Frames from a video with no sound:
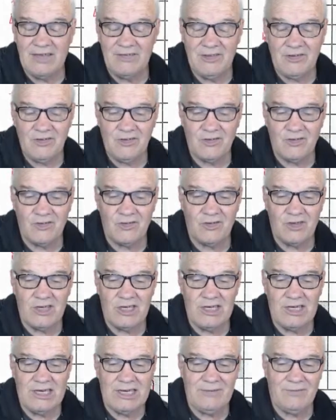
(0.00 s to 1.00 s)
This is
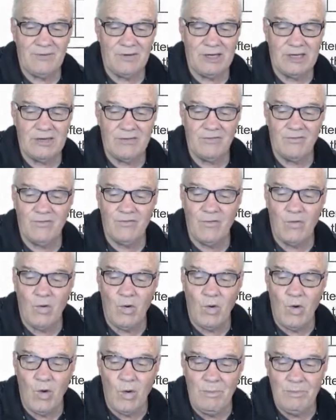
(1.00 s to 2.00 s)
the levelling
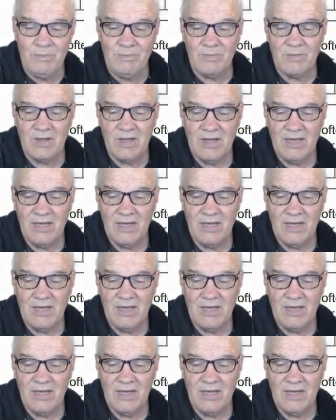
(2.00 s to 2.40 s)
form,